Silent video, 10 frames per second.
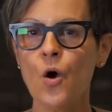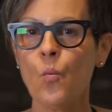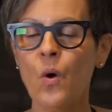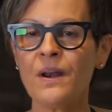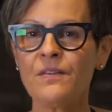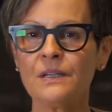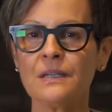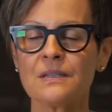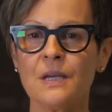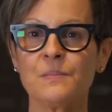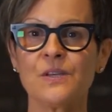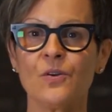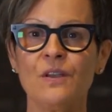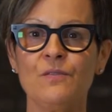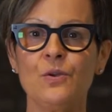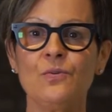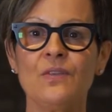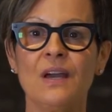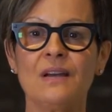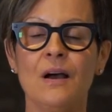One of the little tips I'll give you
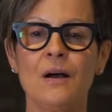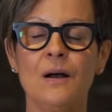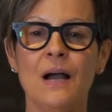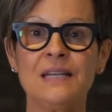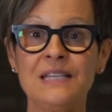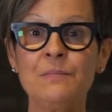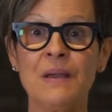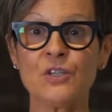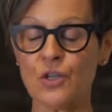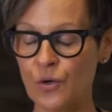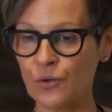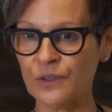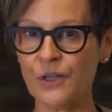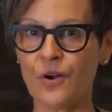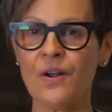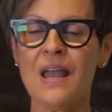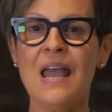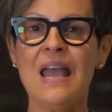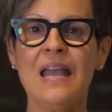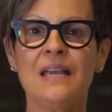that I didn't mention earlier
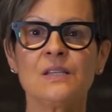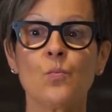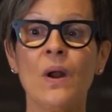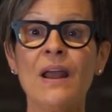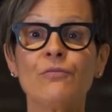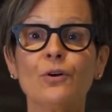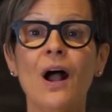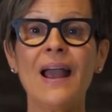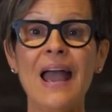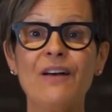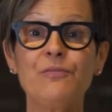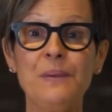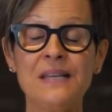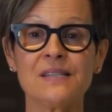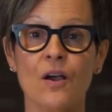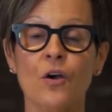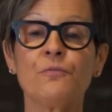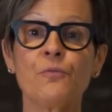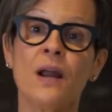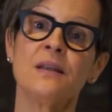is whenever I have pizza,
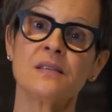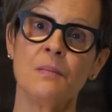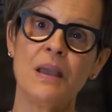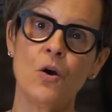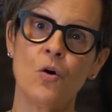on Fridays I make